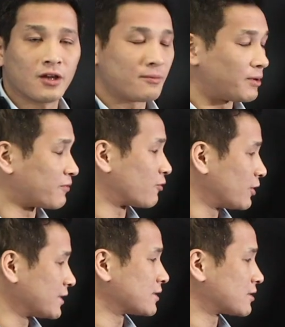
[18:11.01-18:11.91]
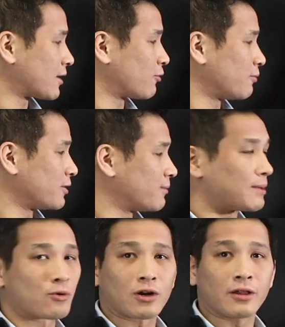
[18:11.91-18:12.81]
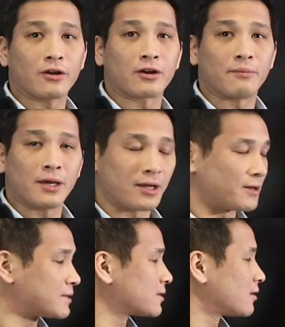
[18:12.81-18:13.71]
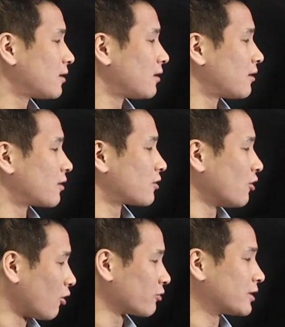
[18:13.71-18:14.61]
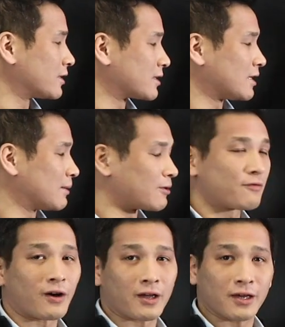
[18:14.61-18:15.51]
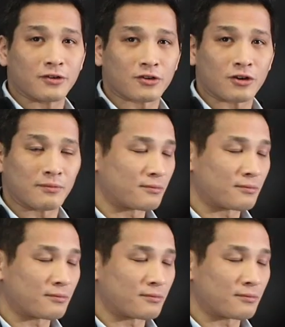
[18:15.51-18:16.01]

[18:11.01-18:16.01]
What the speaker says: But for reasons that will be a bit more clear in a minute, you only need to keep the phi n term.